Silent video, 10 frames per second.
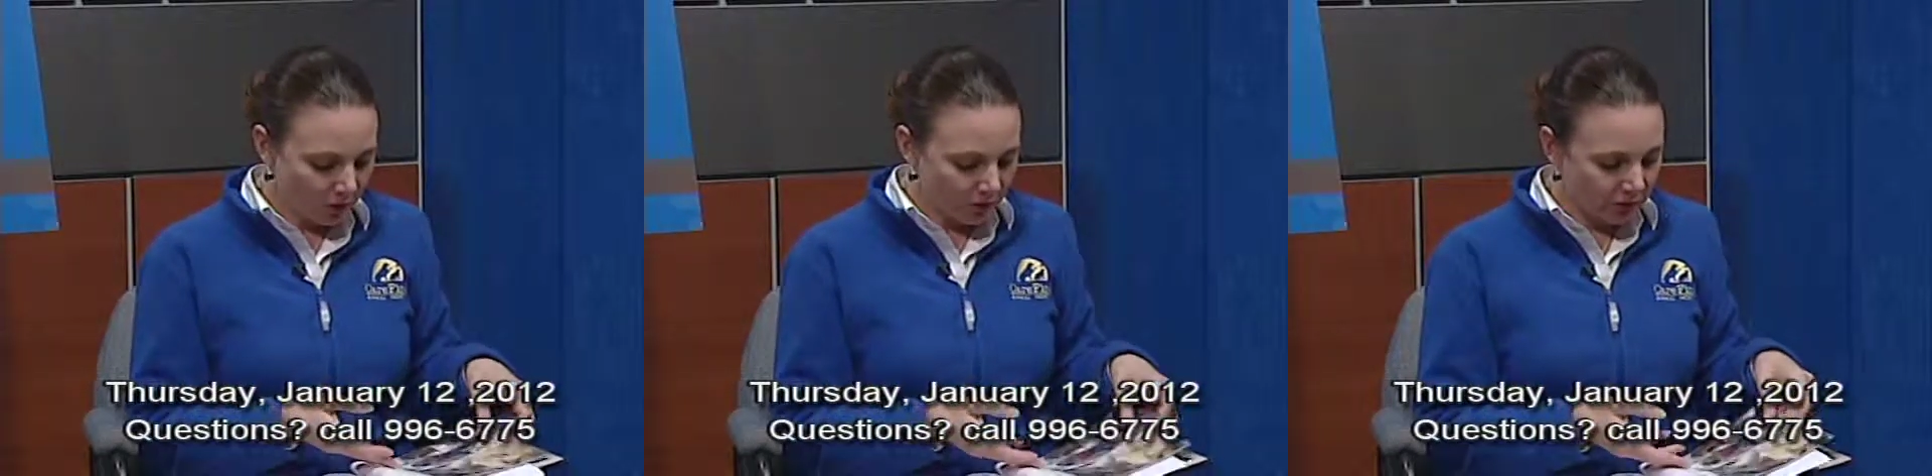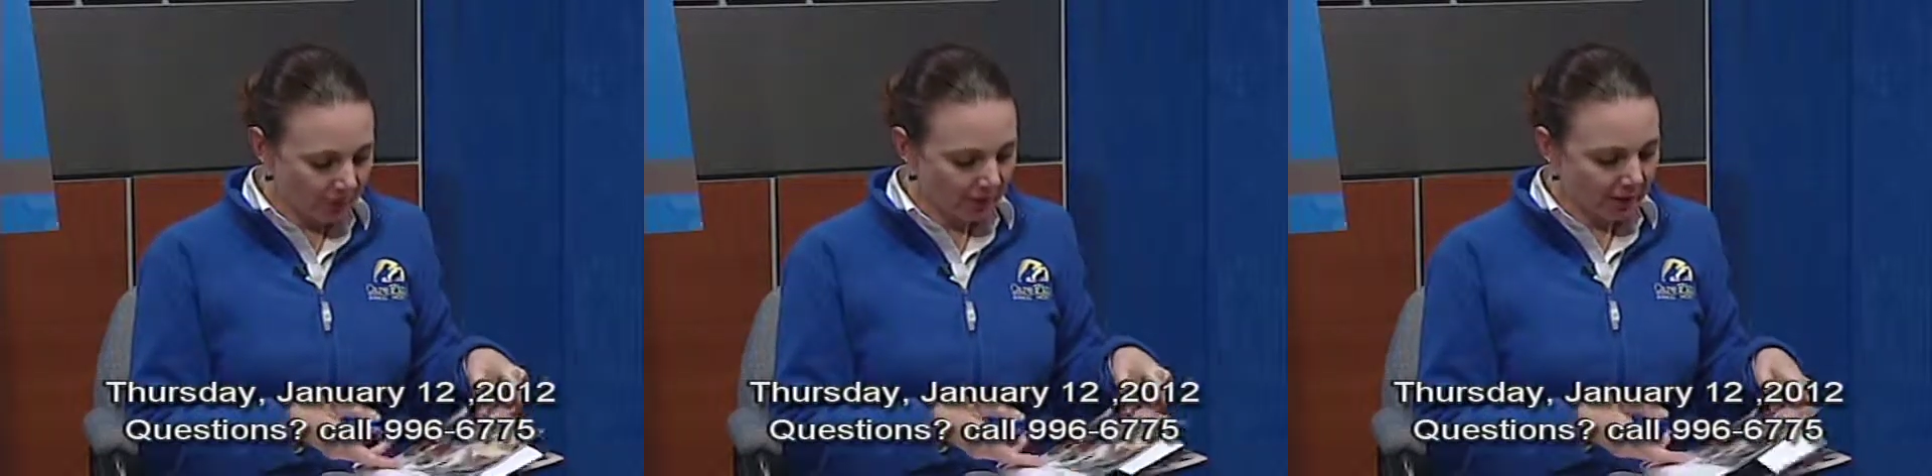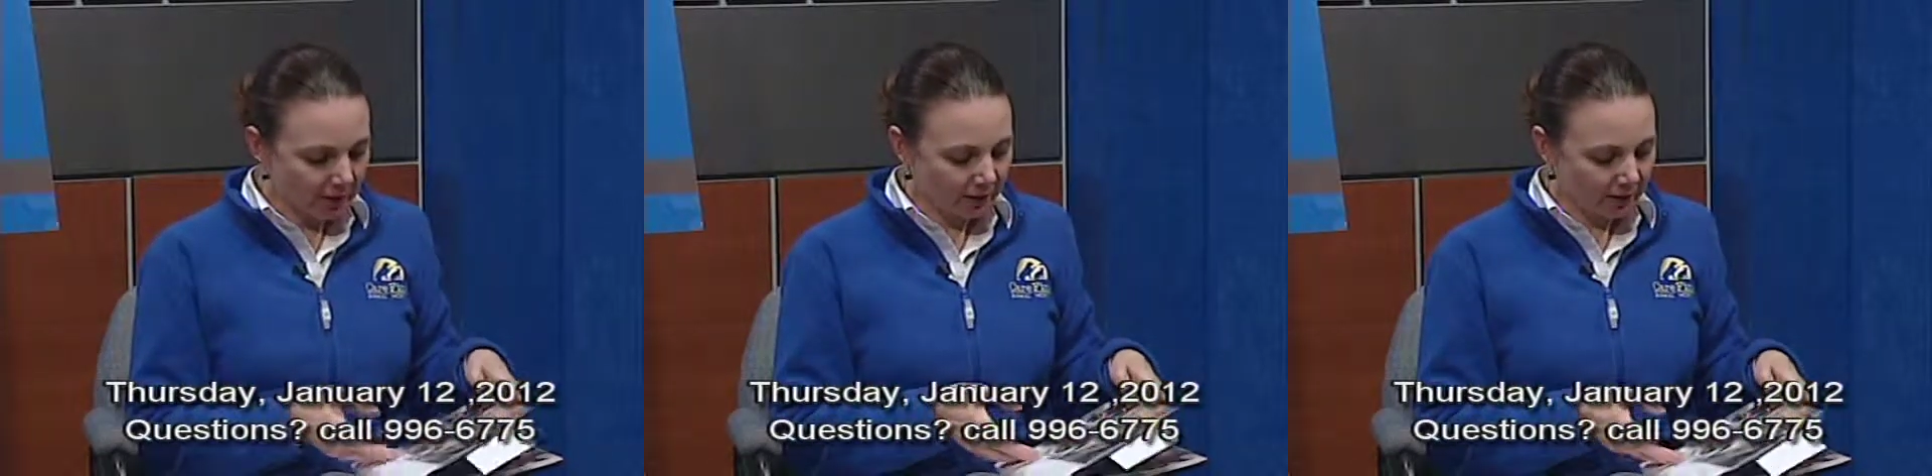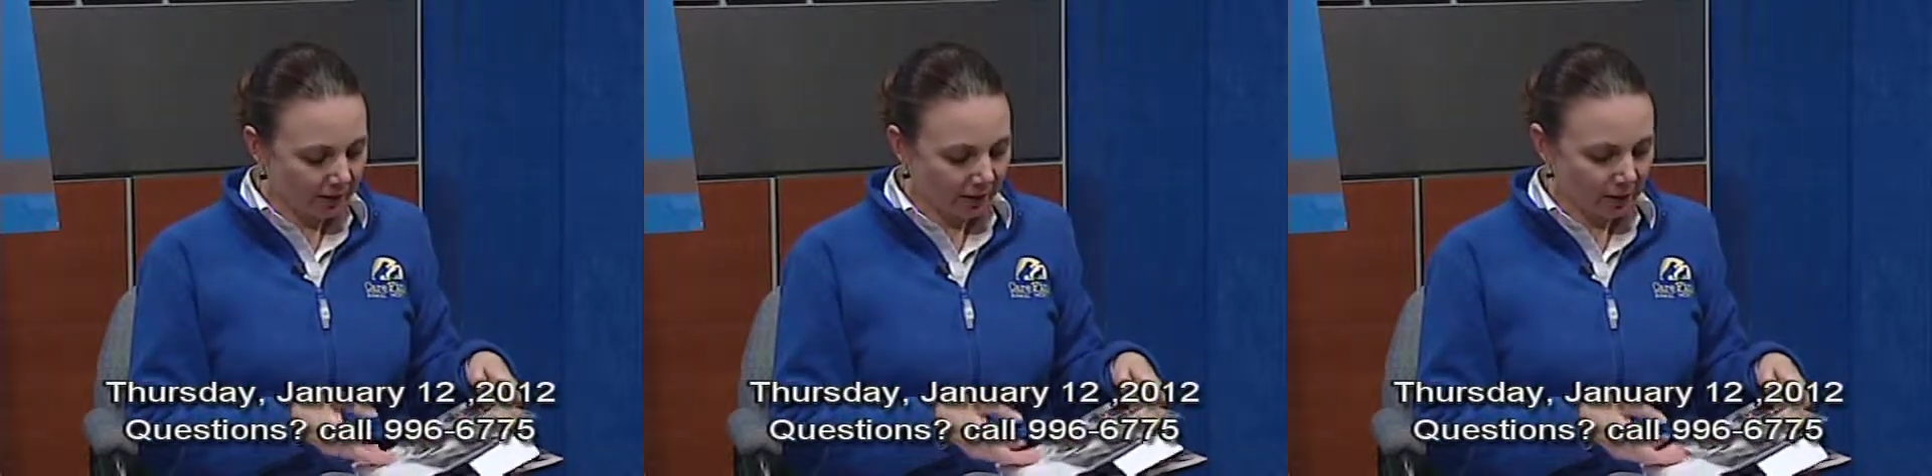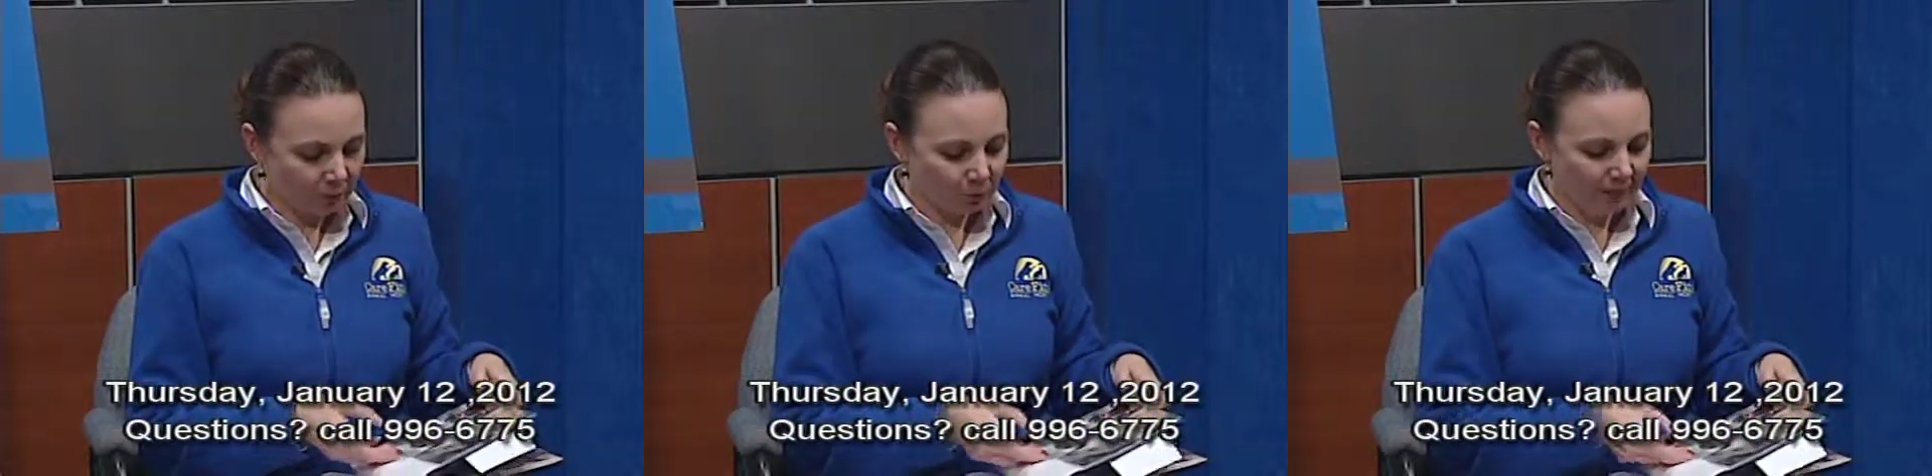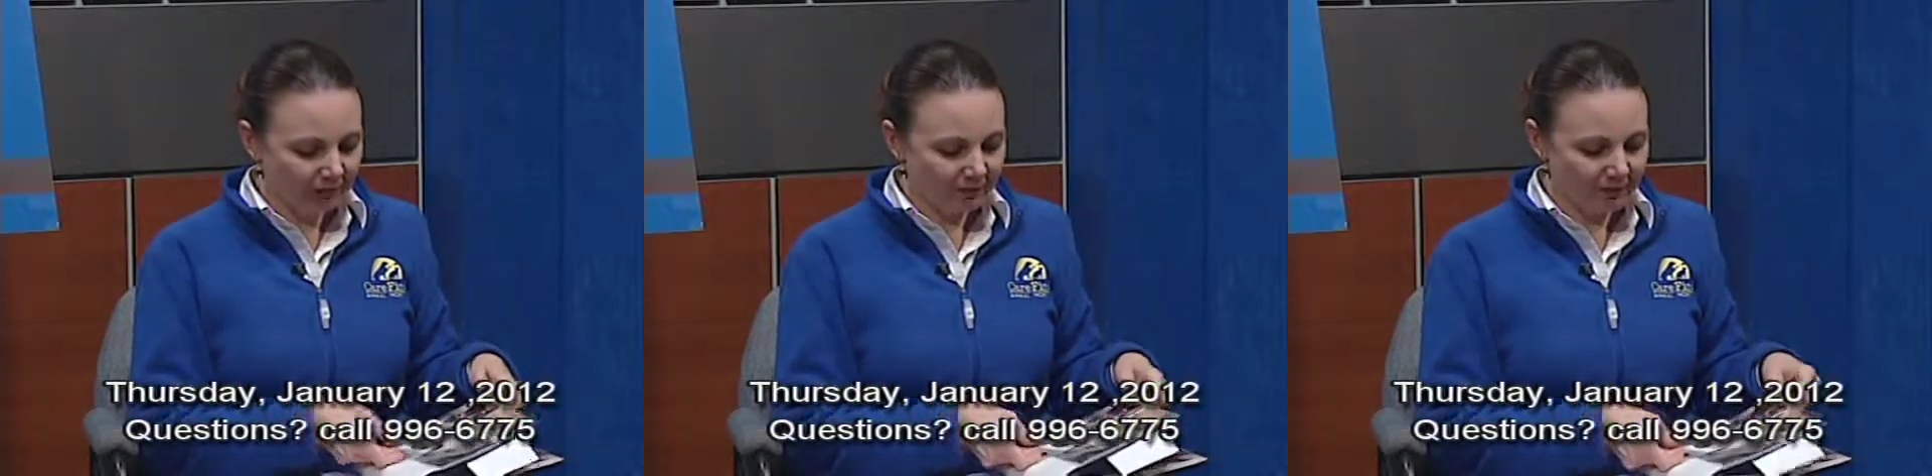So then we have